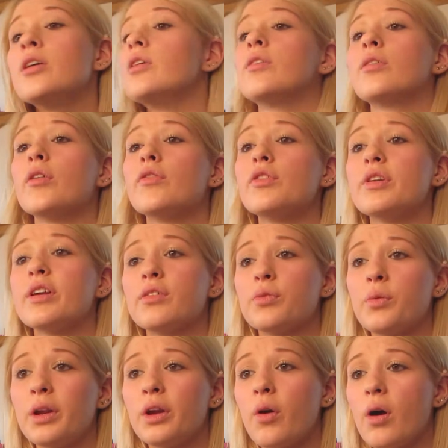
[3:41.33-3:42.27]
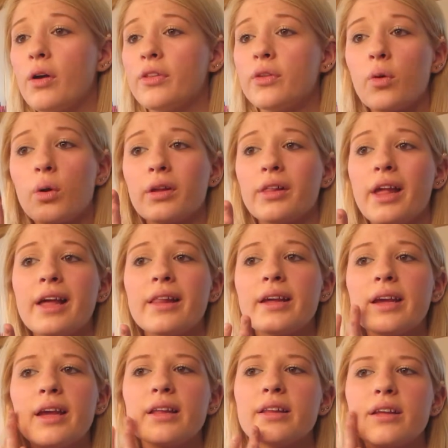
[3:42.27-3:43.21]
So if you just want to go out the door
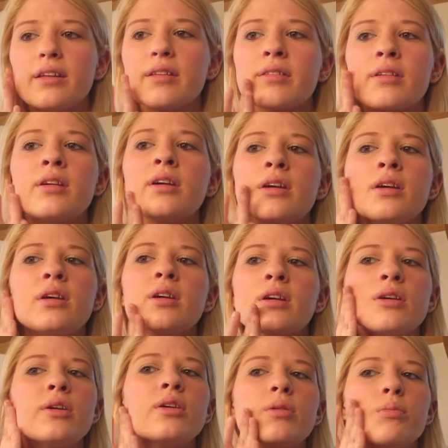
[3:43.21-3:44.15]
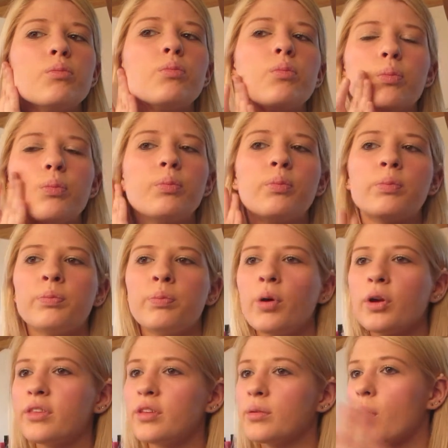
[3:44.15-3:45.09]
lightly and just
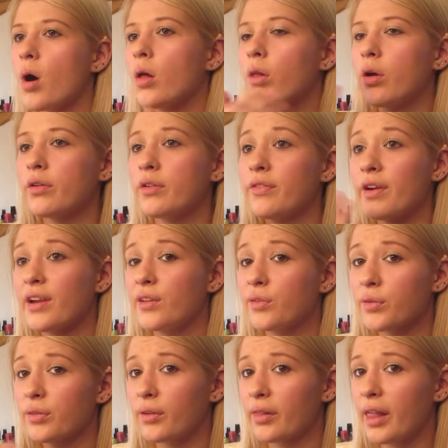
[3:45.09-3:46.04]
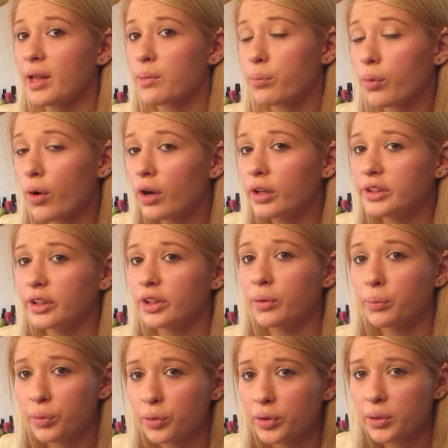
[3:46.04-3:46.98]
put some all over your face with a light brush, like a
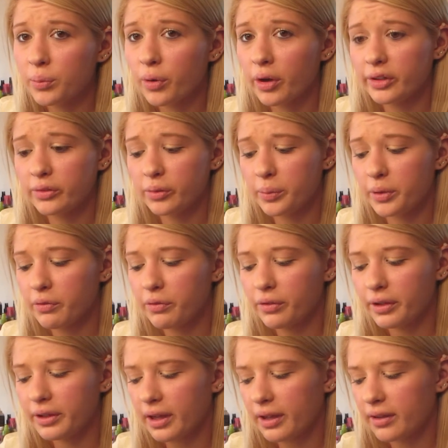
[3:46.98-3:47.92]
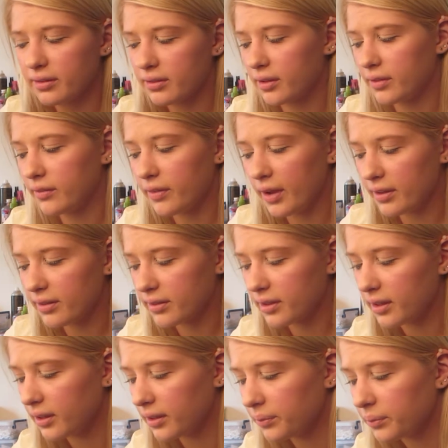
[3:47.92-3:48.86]
boogie brush would be really nice to invest
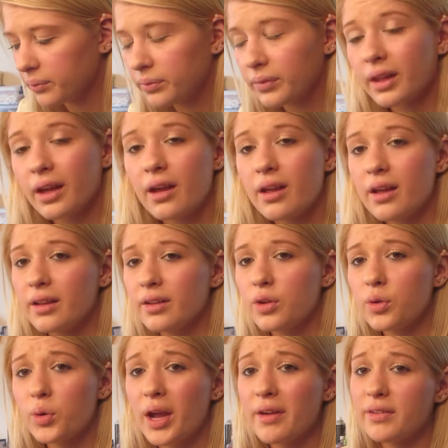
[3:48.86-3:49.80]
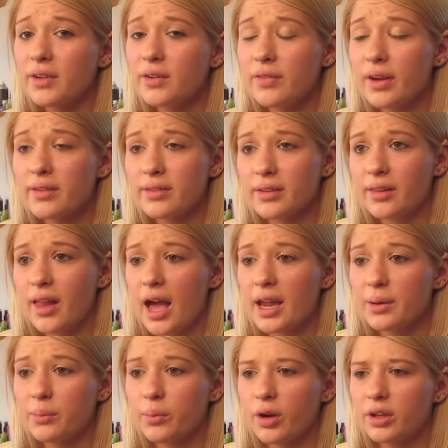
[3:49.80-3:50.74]
in. You don't have to invest a lot
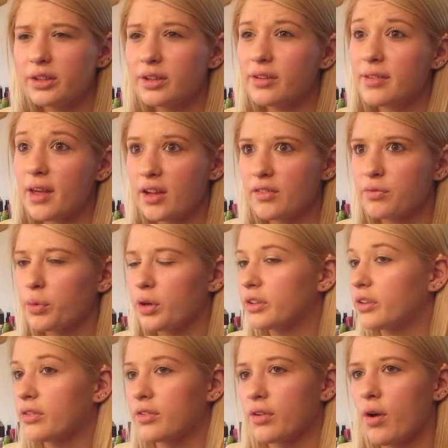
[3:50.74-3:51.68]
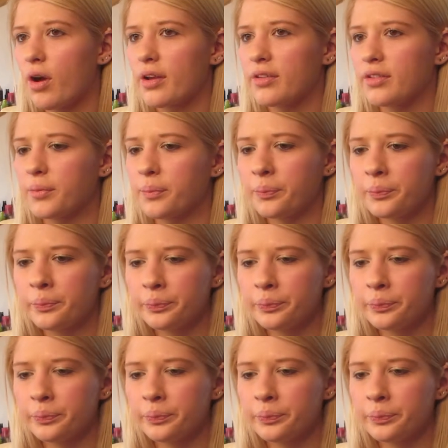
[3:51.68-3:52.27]
in brushes. e.l.f. brushes are awesome.